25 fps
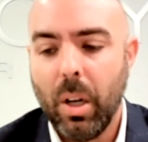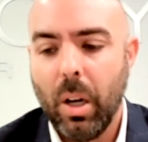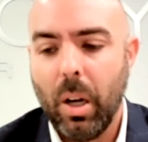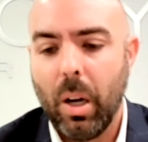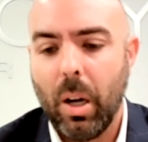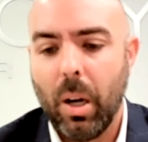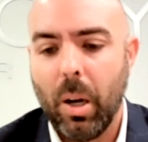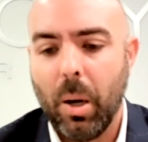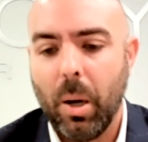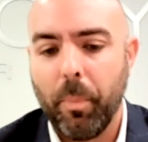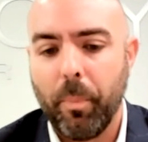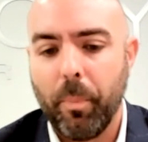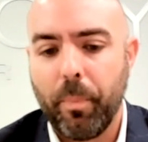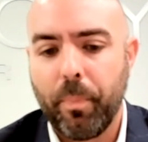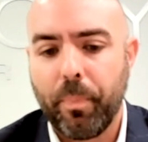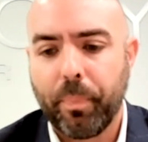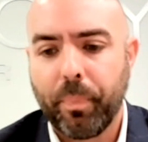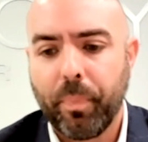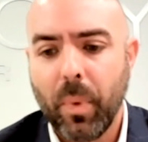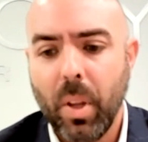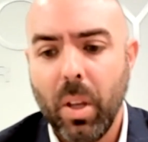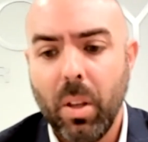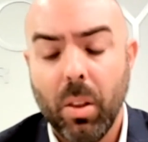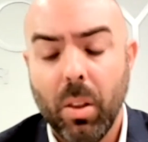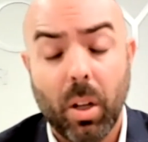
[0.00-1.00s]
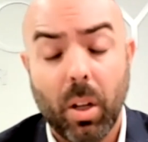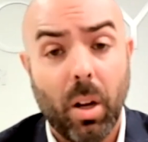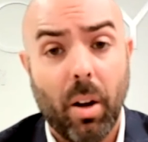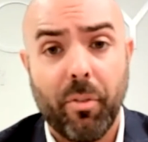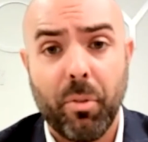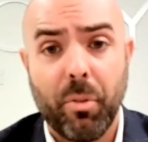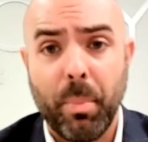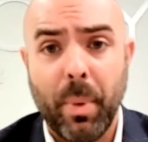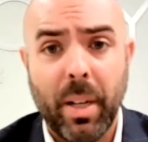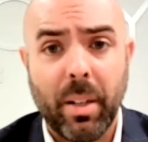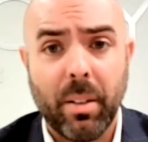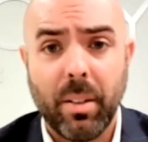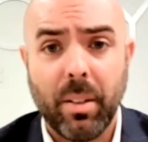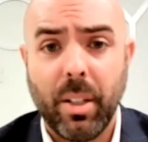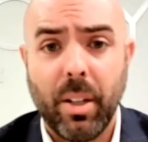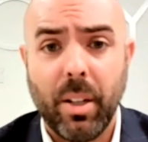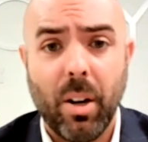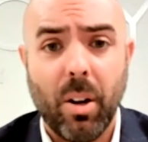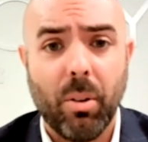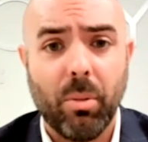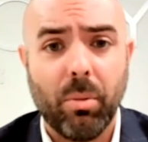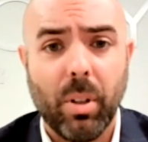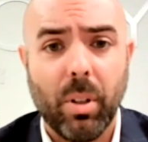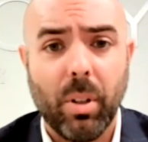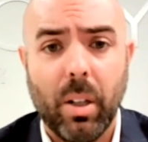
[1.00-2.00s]
The government,
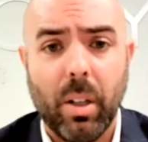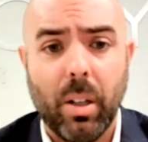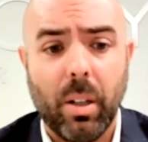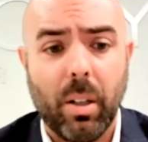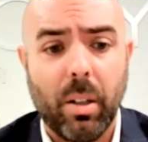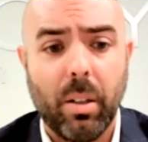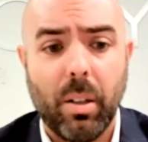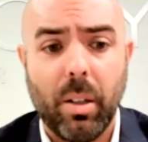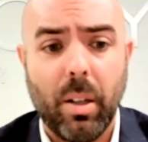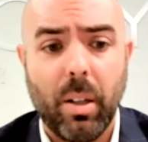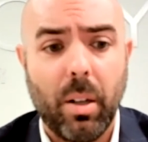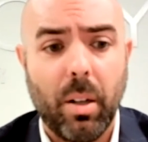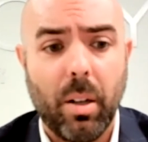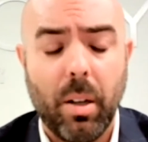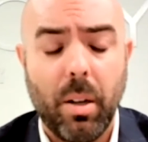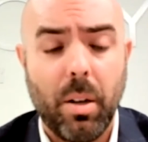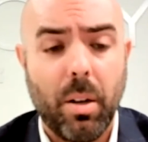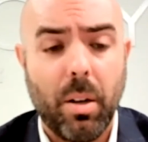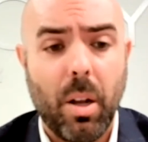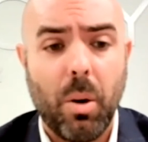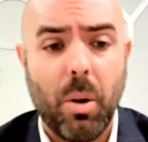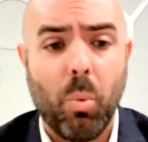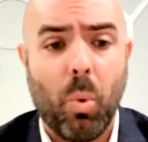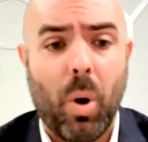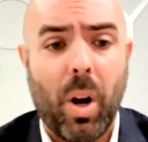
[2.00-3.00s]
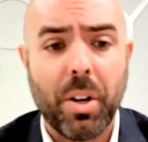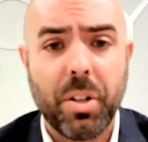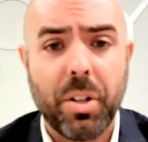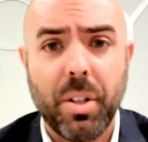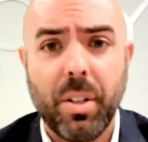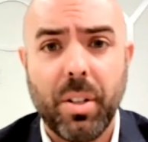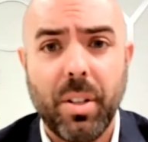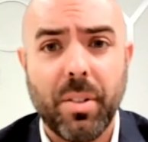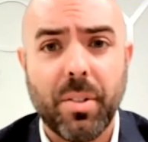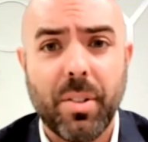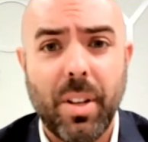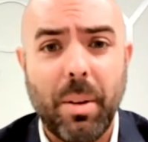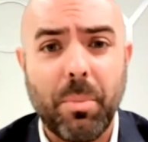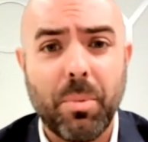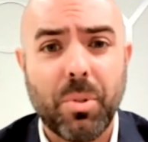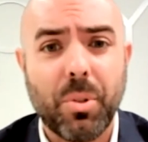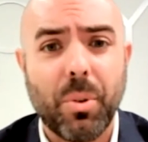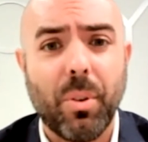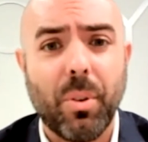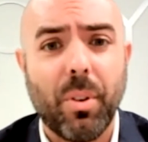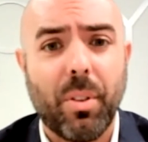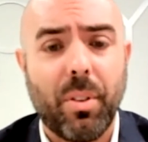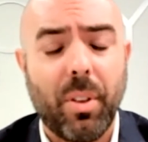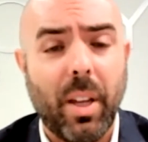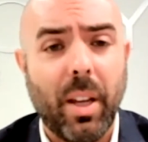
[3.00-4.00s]
in Washington, same
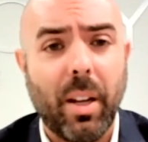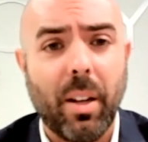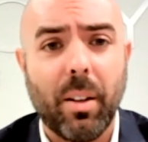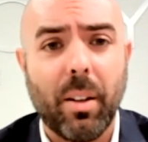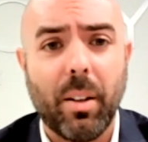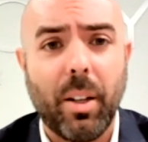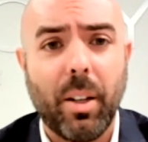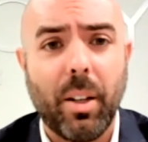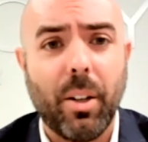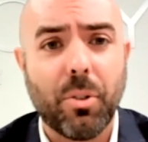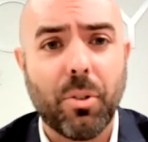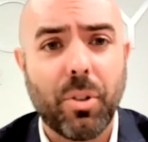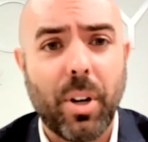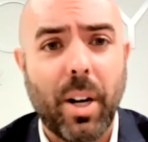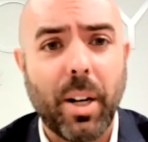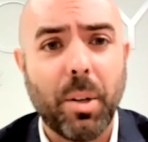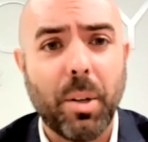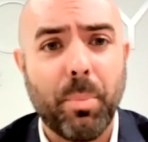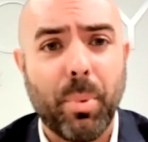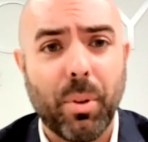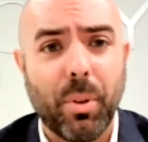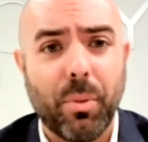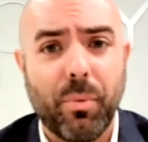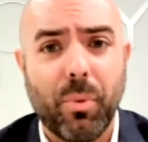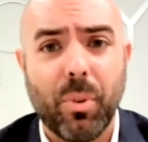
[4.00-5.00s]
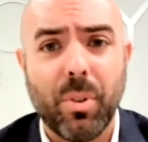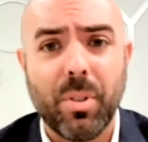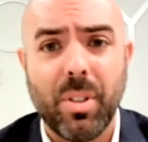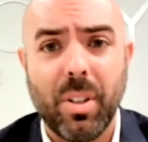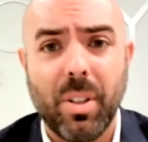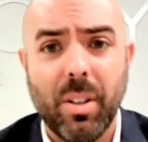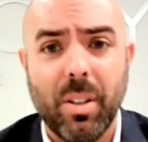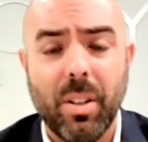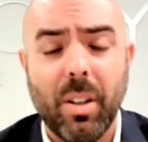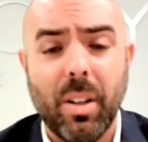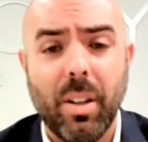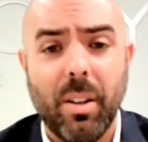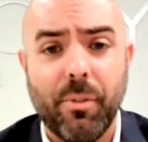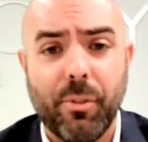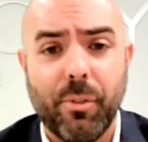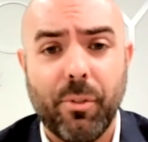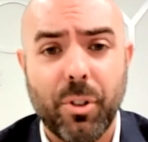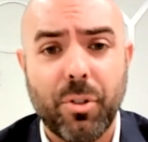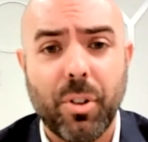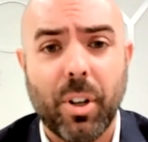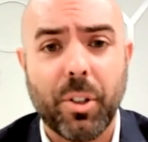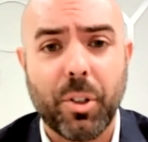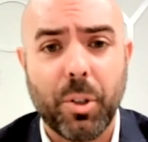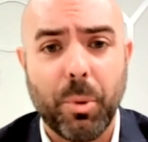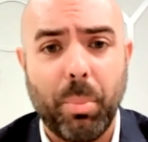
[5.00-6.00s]
sort of thing, trying to put forth
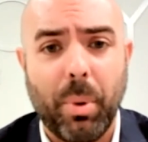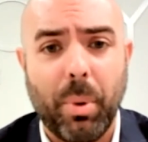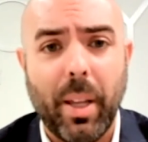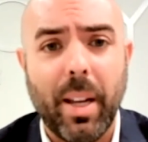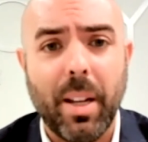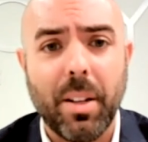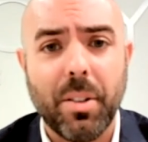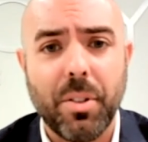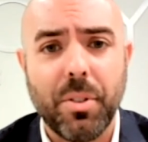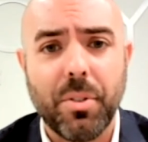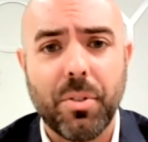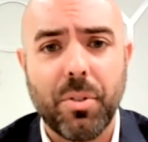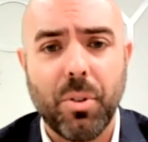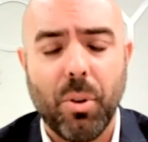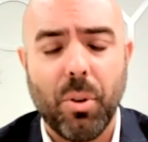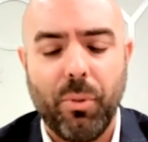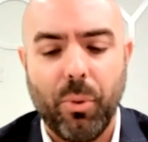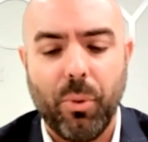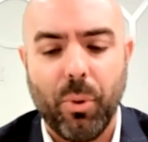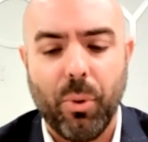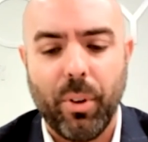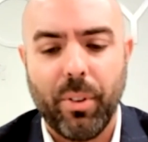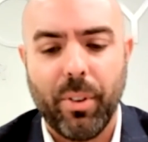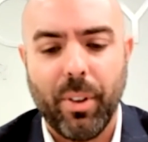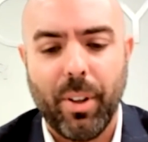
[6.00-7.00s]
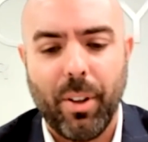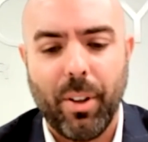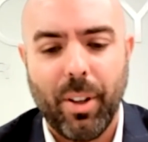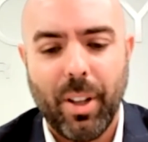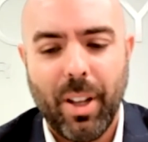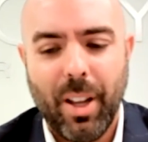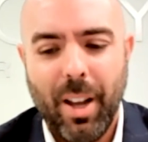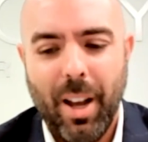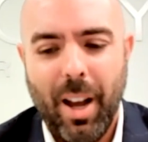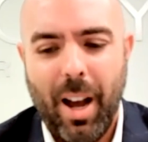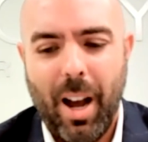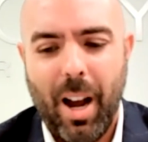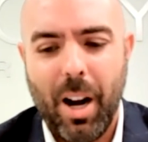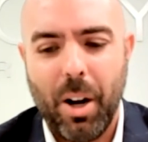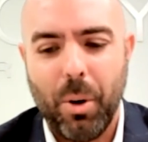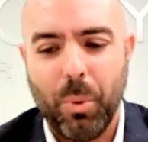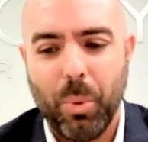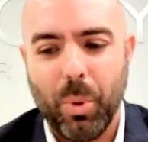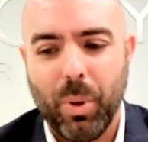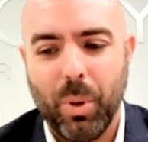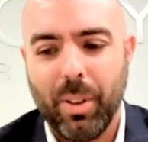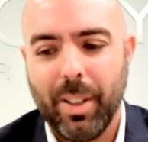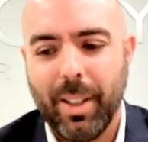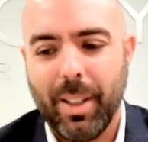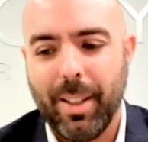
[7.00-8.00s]
infrastructure plans and so forth. Well, I
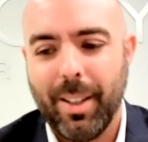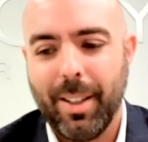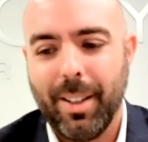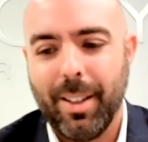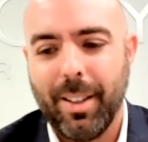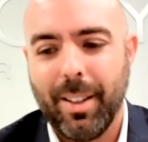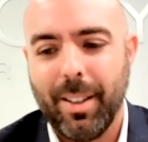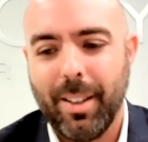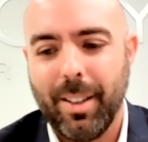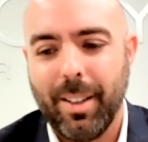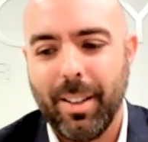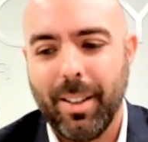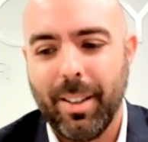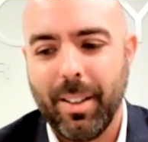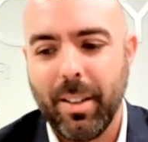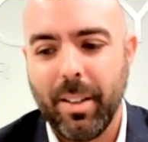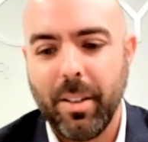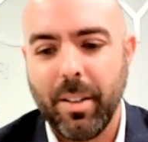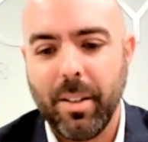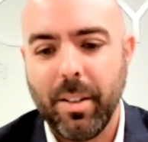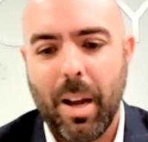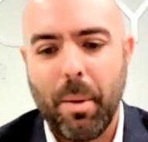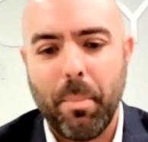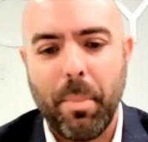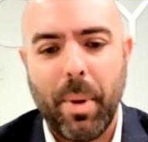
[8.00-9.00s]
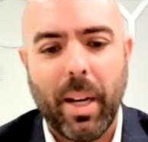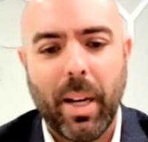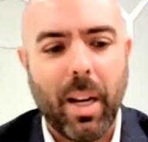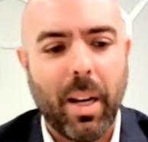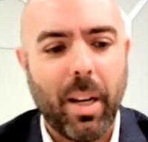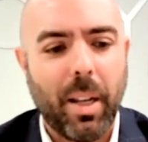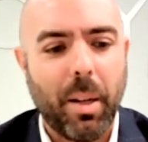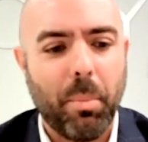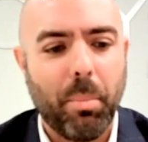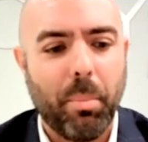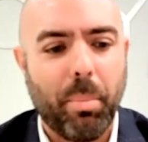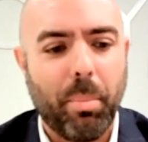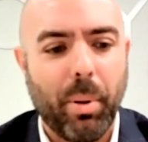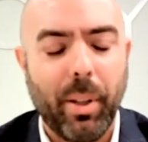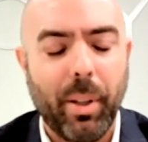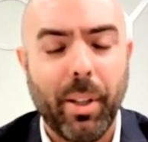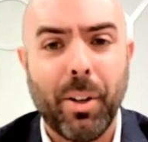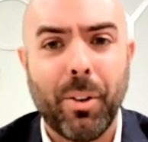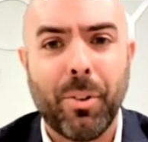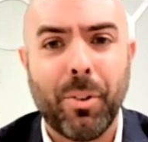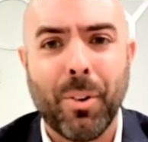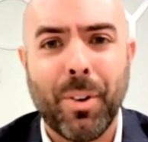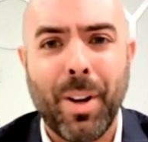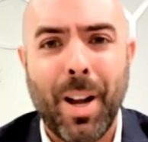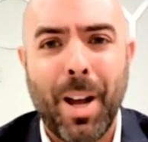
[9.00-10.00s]
will not make any
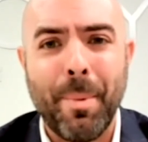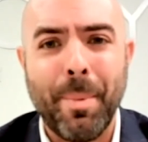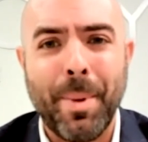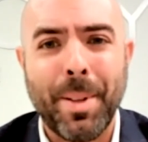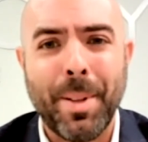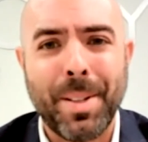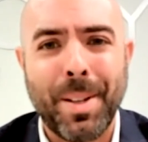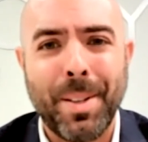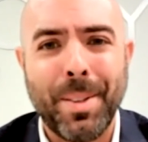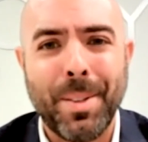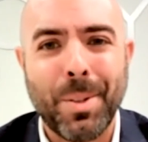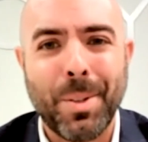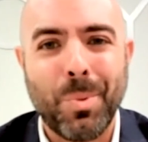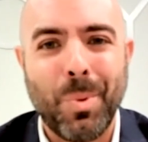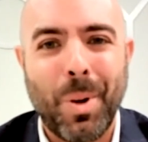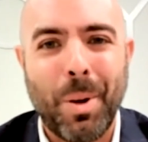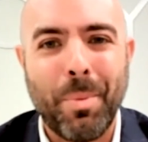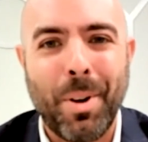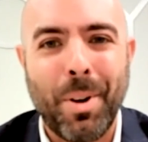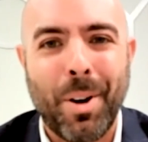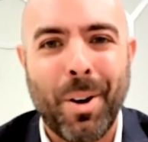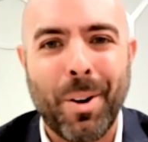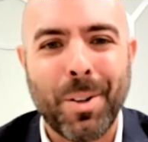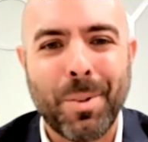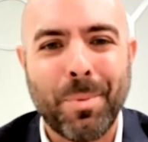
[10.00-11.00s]
political comments on this webinar.